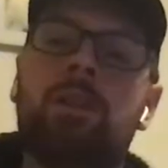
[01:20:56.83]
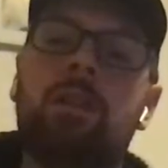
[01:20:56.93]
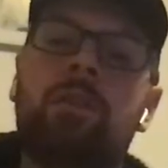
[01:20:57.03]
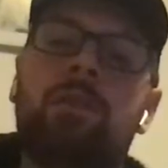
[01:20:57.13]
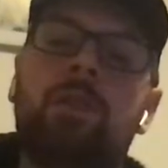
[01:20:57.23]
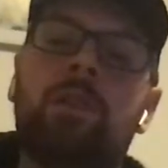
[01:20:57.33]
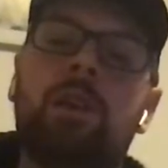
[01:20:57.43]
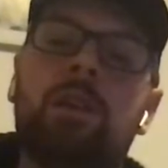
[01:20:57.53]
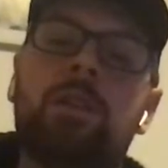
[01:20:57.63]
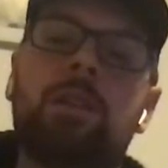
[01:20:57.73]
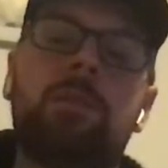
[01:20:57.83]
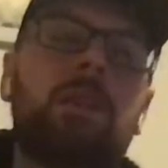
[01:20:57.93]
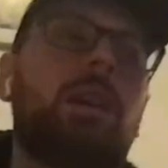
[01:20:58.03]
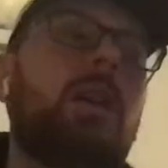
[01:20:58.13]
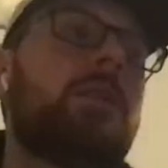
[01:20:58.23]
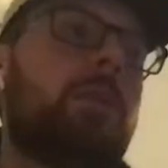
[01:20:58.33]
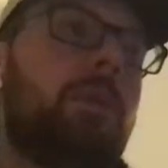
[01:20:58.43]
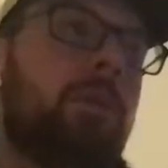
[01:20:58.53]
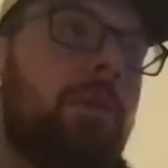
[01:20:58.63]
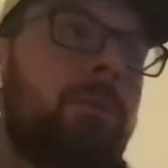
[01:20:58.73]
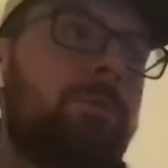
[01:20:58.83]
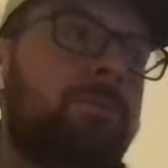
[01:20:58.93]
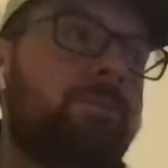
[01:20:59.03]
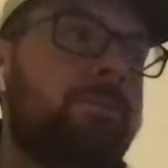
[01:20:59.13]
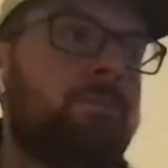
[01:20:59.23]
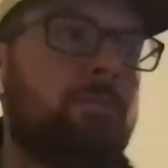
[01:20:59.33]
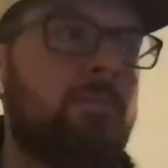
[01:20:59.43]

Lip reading: Cole Anthony, Philly, I can see him taking at 21.